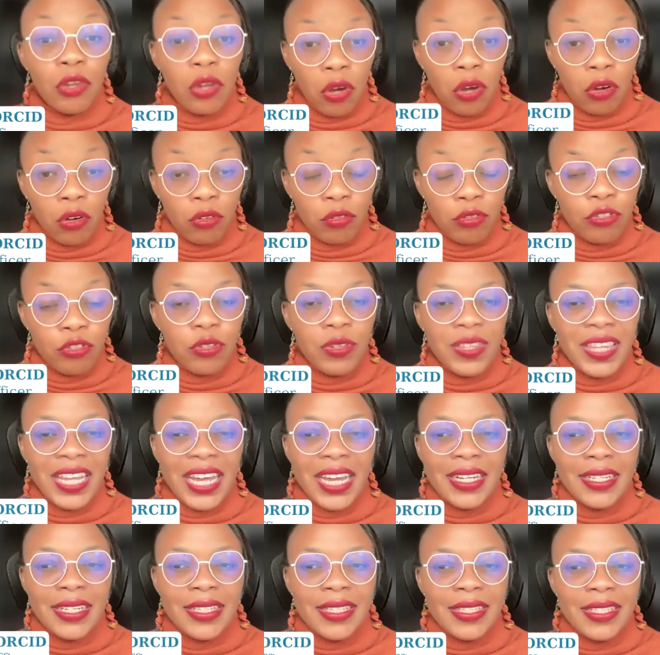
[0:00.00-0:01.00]
No, so
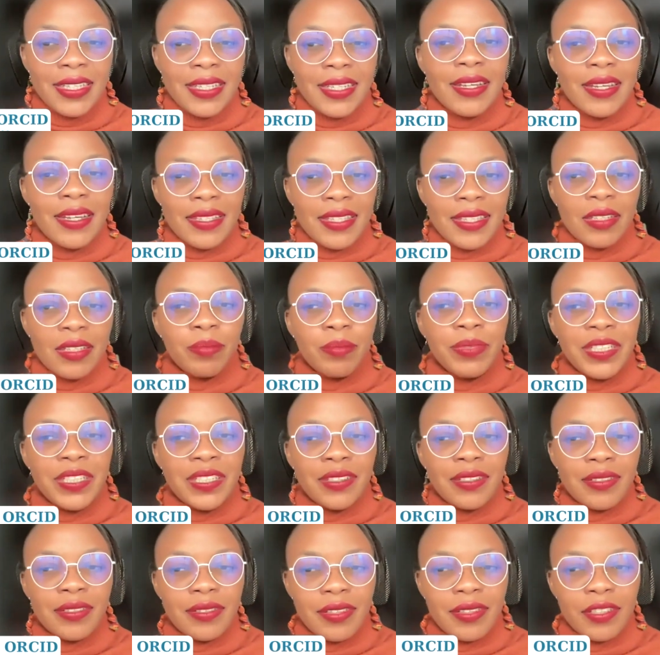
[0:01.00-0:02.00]
that is a
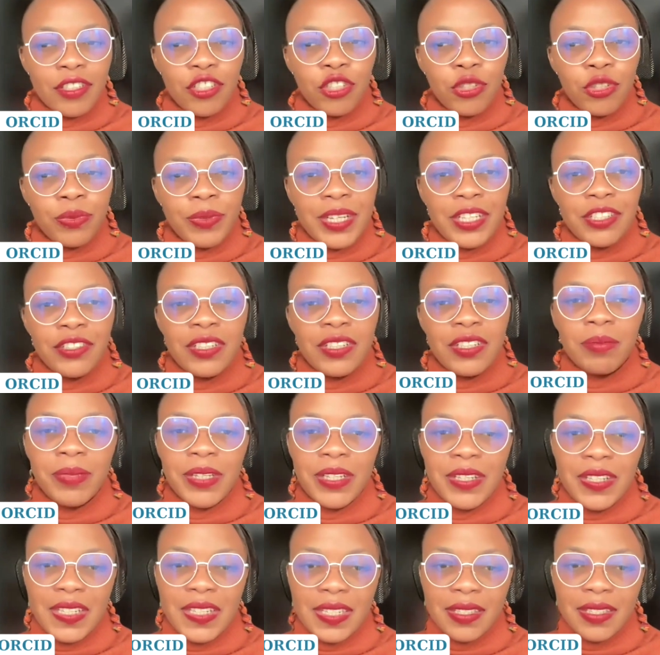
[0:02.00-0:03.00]
separate
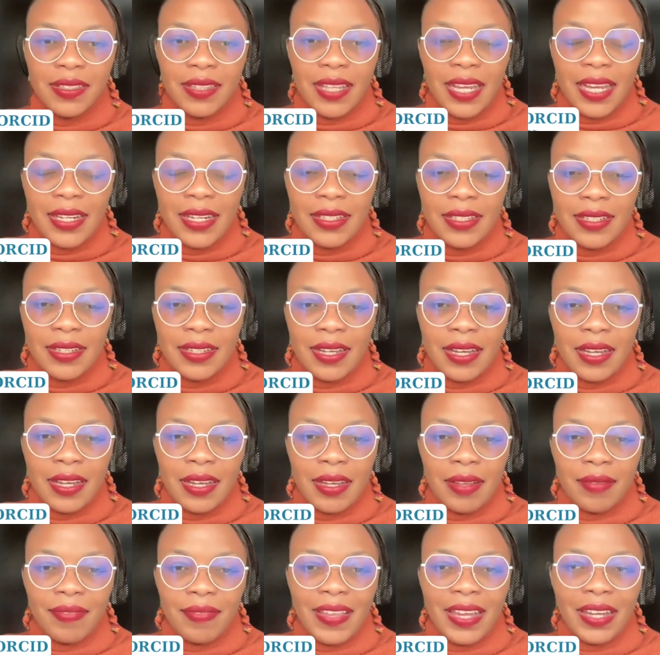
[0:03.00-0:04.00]
situation, because that
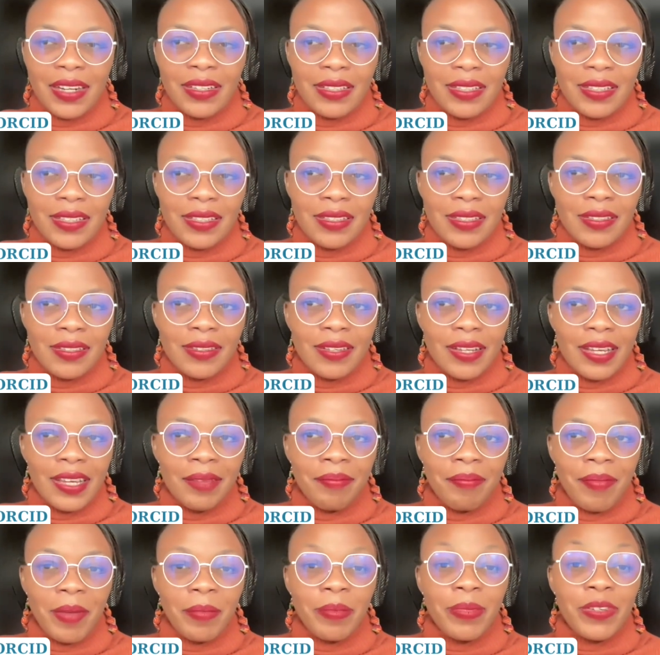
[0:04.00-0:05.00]
is
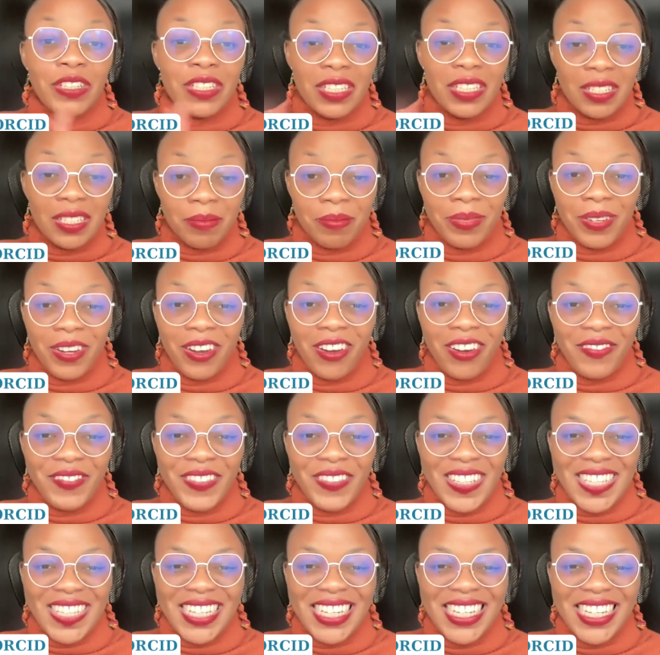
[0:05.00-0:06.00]
a membership
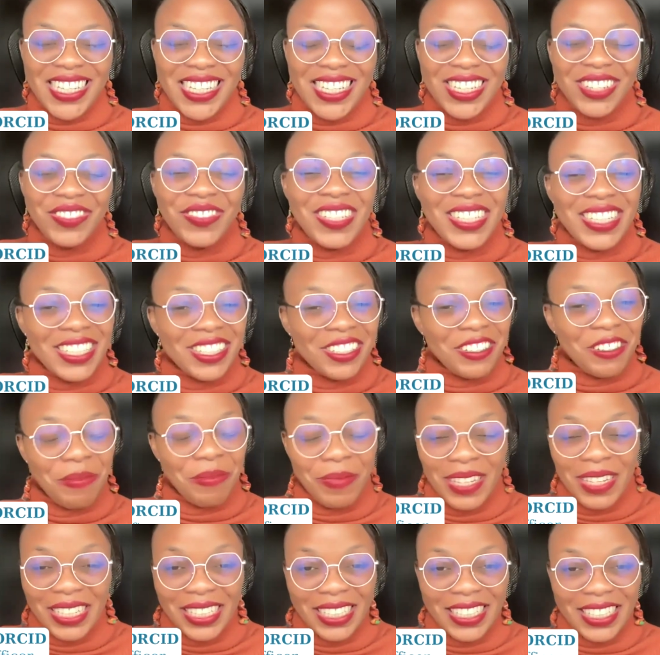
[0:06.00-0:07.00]
conversation, which is
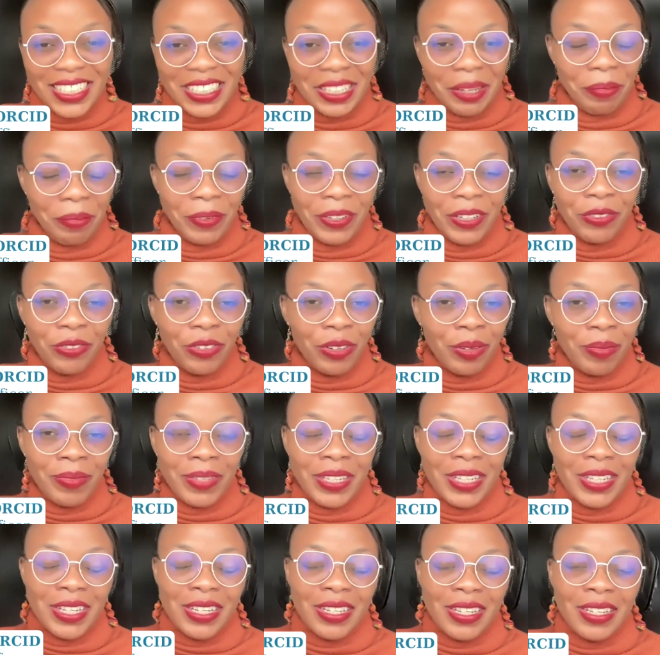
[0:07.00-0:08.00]
completely separate
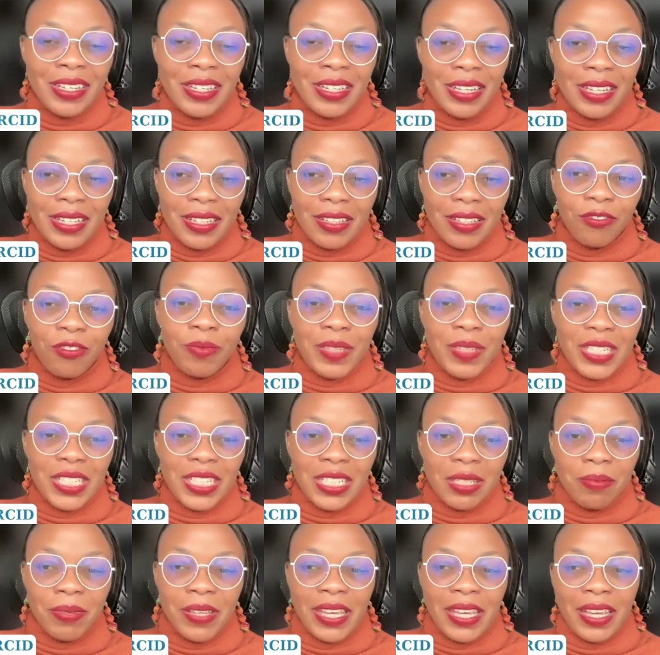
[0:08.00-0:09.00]
from the
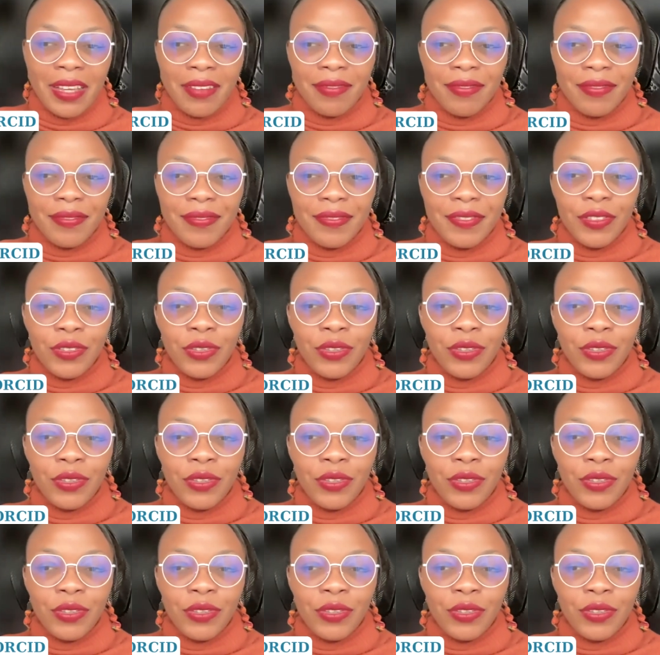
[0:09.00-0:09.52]
GPF.